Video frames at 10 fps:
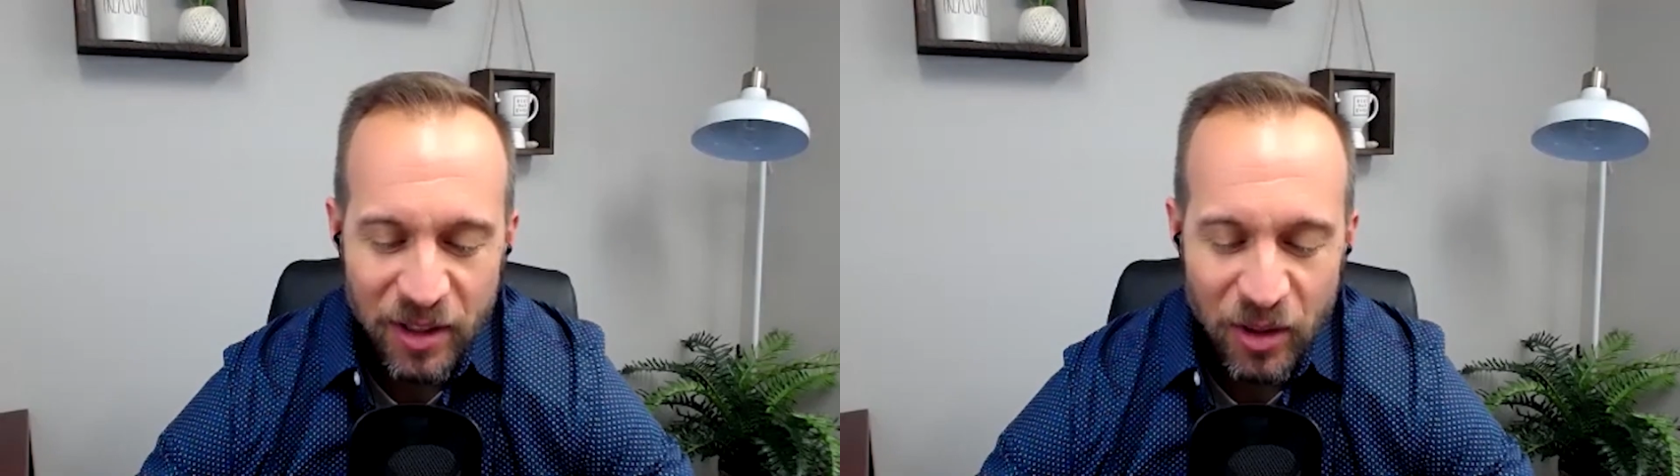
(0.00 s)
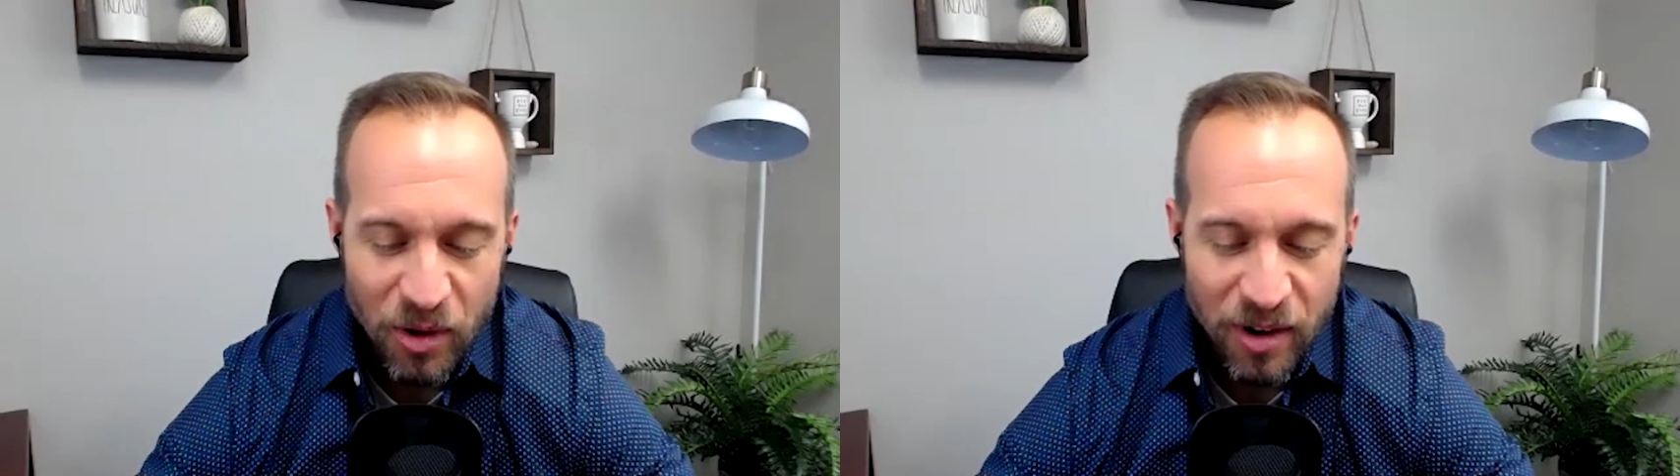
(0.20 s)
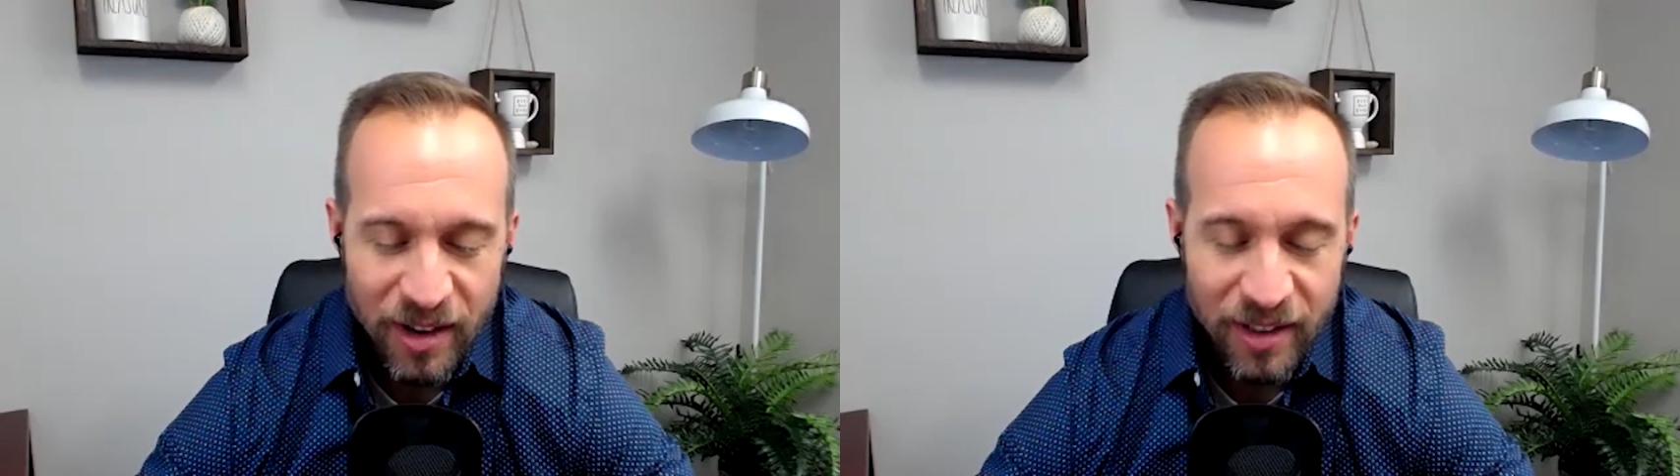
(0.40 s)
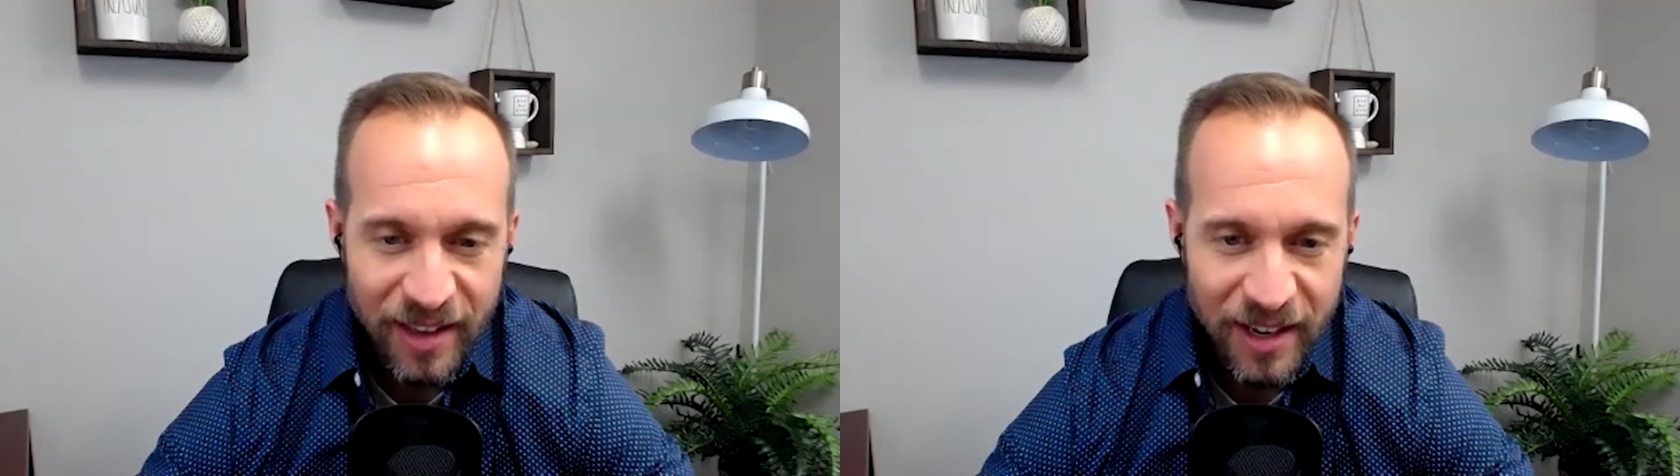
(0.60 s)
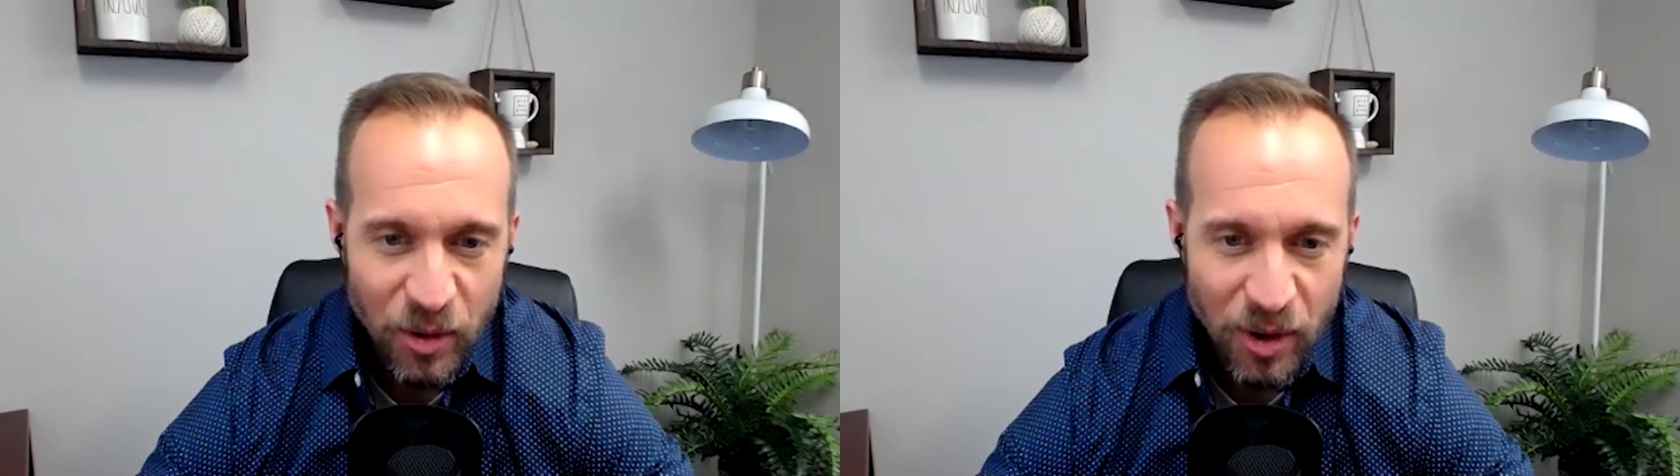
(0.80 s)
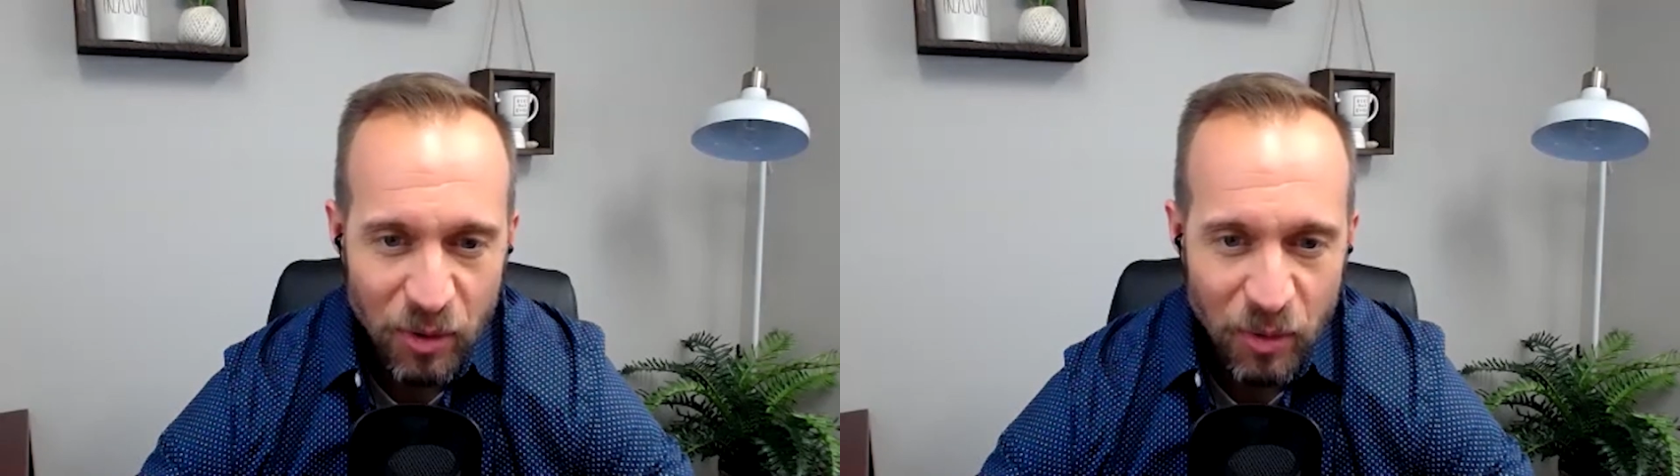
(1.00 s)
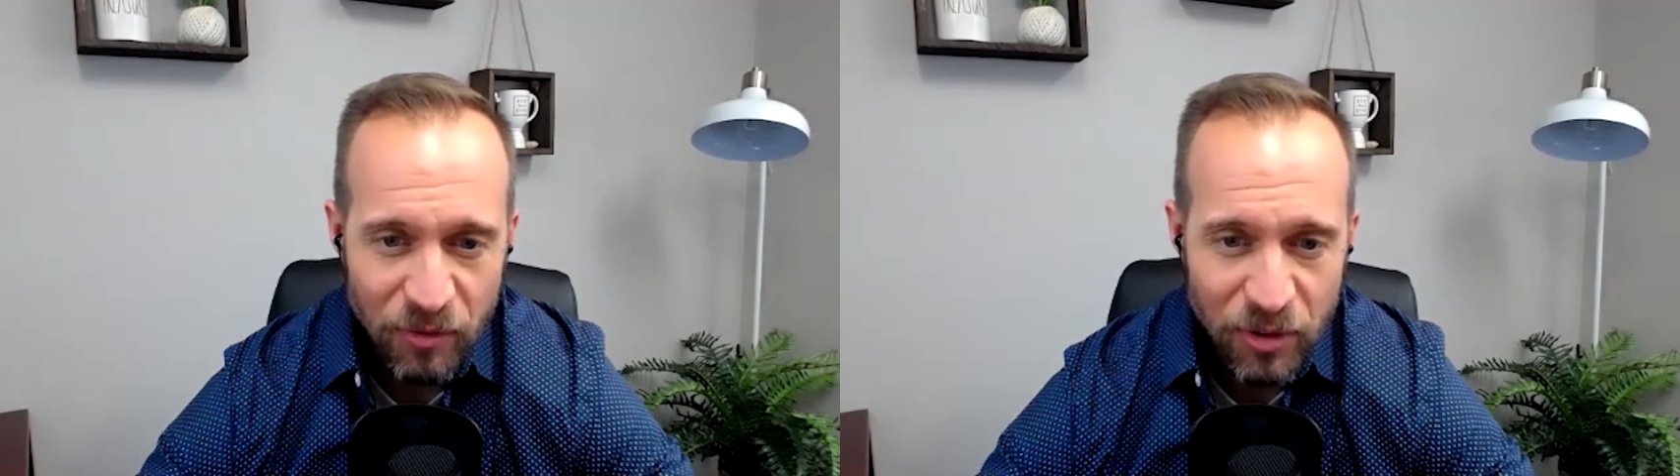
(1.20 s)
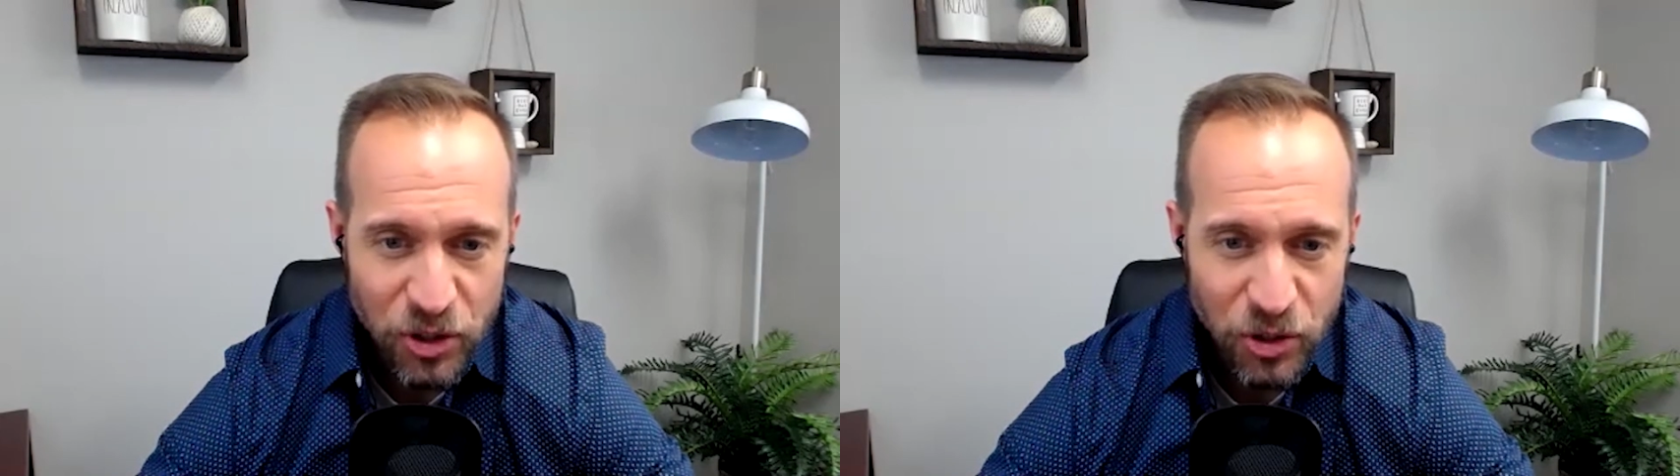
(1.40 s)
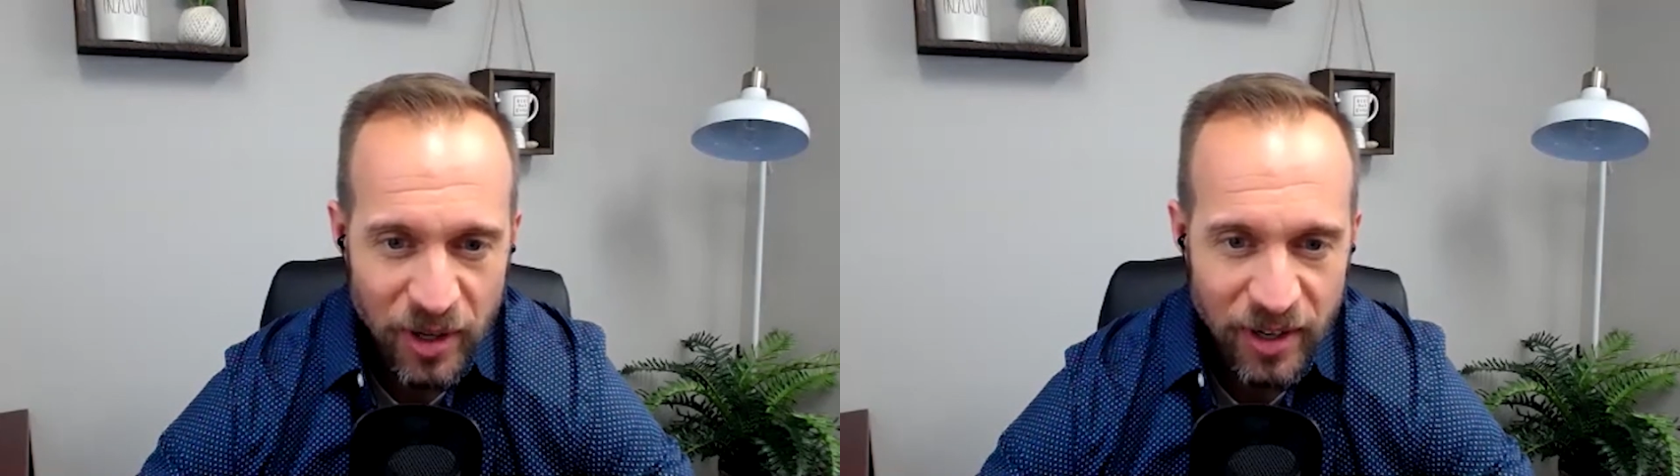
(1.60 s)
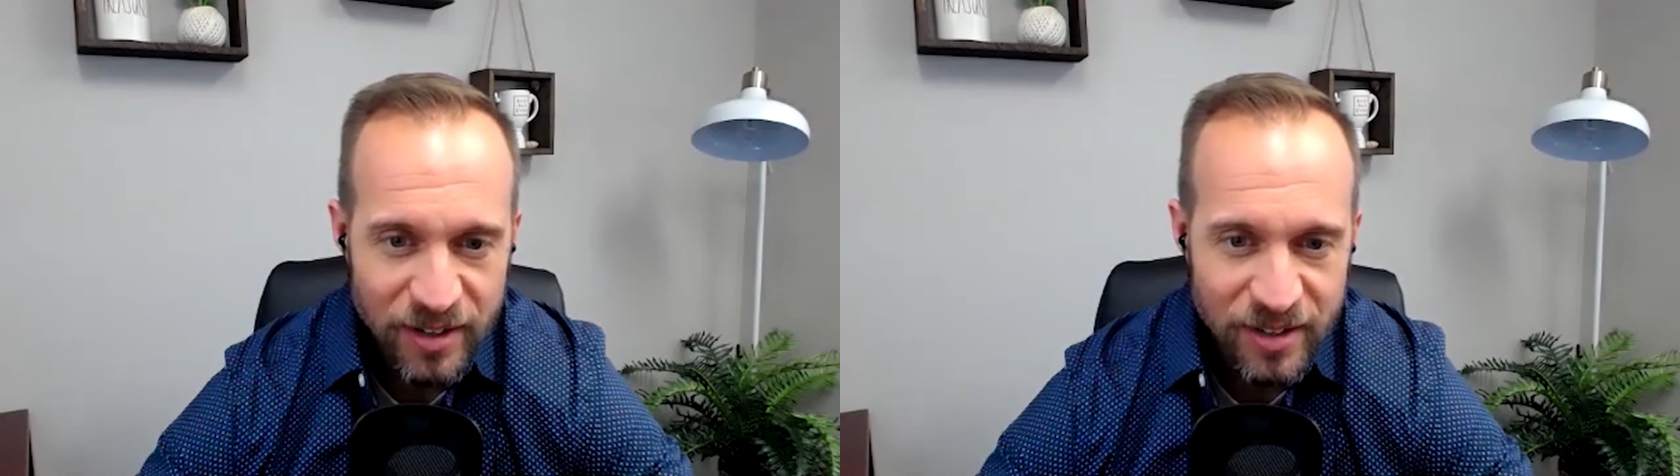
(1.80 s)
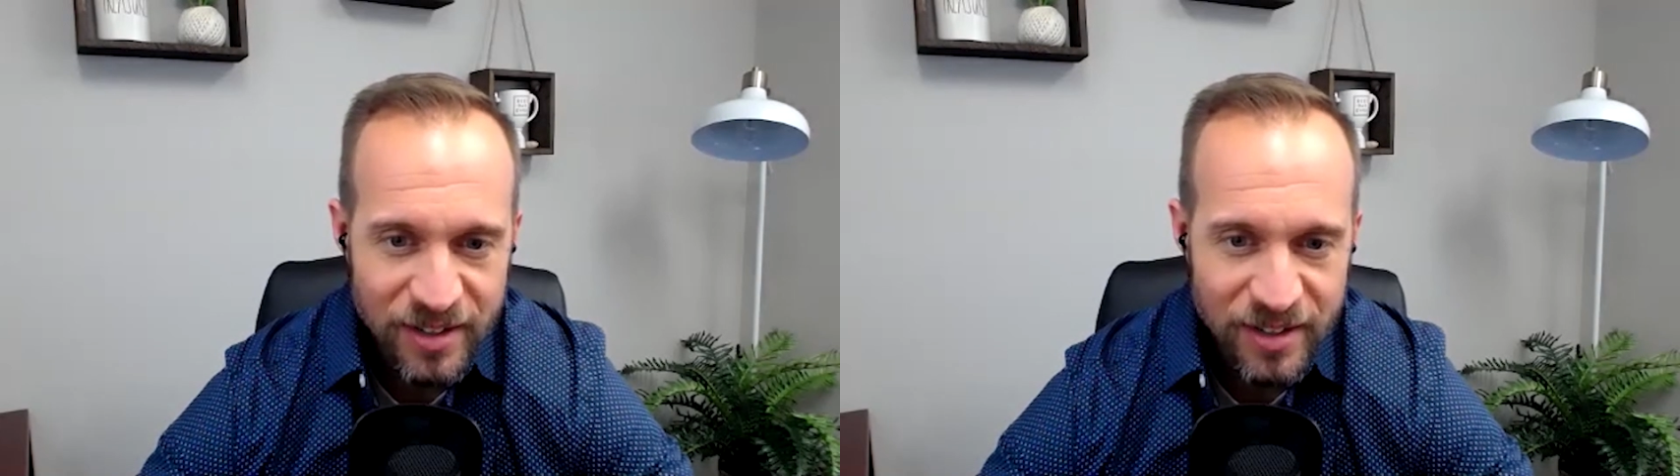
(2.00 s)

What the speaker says: Laura, and thank you everyone for joining us.